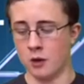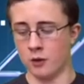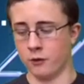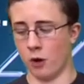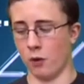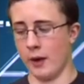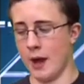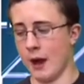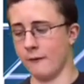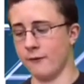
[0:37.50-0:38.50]
So we
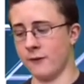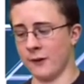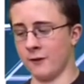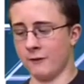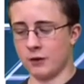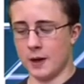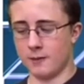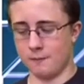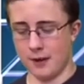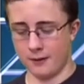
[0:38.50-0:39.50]
have 6 different types
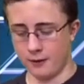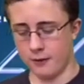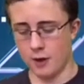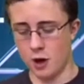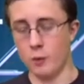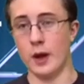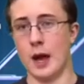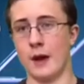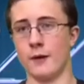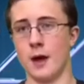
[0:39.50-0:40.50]
of pieces. We
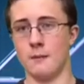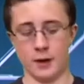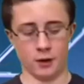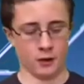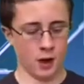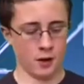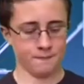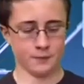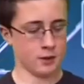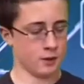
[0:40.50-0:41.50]
have a metal nut,
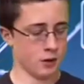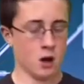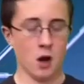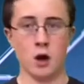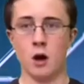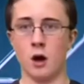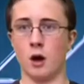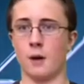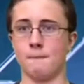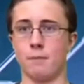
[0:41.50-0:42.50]

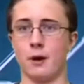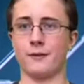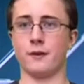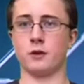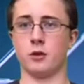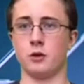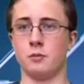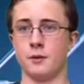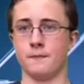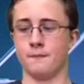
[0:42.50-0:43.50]
a plastic tube,
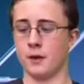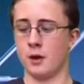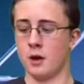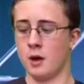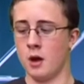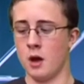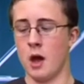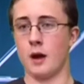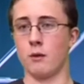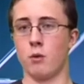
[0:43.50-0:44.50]

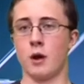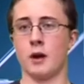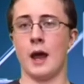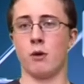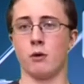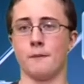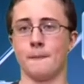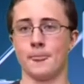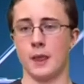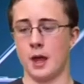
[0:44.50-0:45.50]
and a wooden dowel.
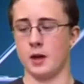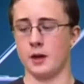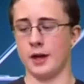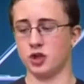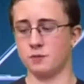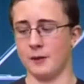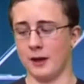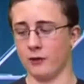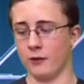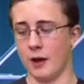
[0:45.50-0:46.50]
And each
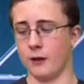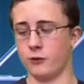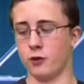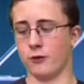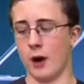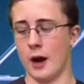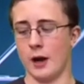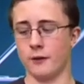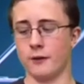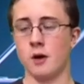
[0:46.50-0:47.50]
piece has 2
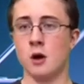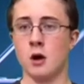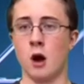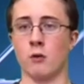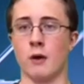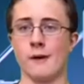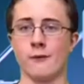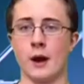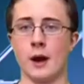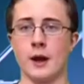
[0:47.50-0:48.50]
varieties, a red
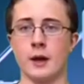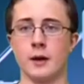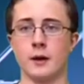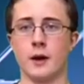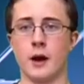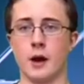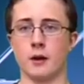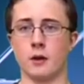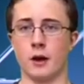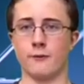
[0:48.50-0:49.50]
variety and a
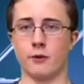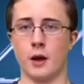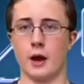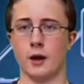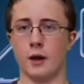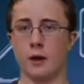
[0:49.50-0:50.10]
green variety.